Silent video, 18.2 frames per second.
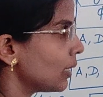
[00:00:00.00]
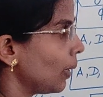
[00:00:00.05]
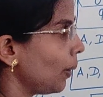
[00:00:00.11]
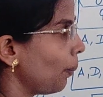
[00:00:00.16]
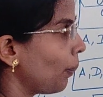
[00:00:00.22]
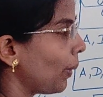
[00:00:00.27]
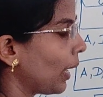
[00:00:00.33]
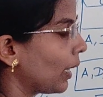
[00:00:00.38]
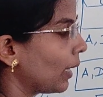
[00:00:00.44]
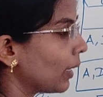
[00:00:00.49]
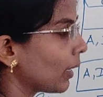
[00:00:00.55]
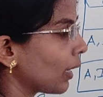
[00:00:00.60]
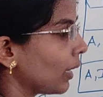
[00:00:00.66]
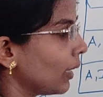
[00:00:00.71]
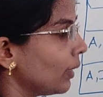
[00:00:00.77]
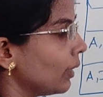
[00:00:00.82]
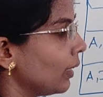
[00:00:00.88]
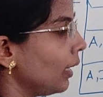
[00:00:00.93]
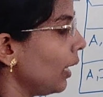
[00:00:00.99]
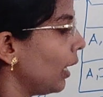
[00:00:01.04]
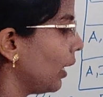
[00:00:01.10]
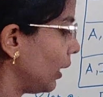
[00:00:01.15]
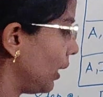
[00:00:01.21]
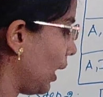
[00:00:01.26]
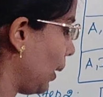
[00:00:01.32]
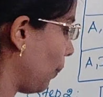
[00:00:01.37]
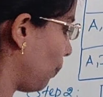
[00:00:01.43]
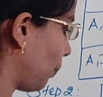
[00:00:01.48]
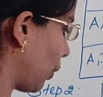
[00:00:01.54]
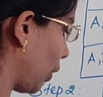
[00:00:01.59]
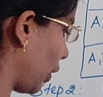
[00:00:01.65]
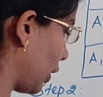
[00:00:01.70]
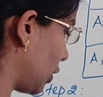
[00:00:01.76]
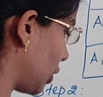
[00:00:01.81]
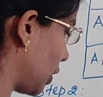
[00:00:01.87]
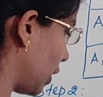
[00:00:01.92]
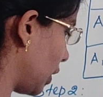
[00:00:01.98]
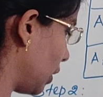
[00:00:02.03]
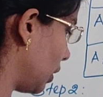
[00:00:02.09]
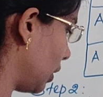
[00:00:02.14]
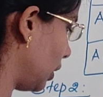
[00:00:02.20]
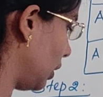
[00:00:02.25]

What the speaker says: step and write the A production.